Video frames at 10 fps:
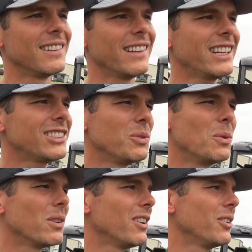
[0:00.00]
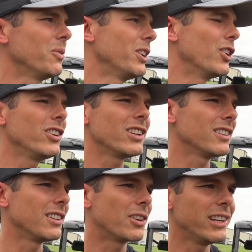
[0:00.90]
Last year we wanted to do it, we couldn't
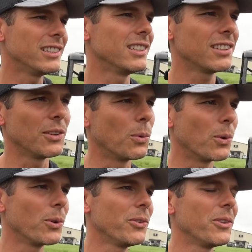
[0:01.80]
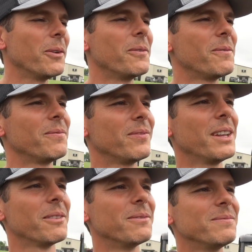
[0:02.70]
because of the craziness of the yeah. world. So,
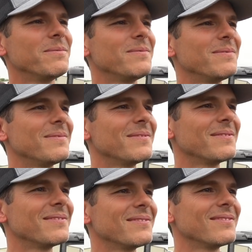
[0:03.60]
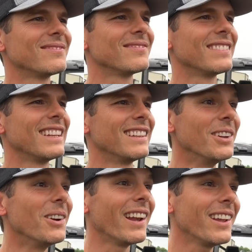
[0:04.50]
yeah. Man, we got lucky on the weather day, didn't we?
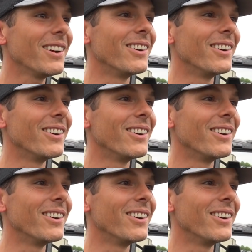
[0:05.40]
Dude, I know.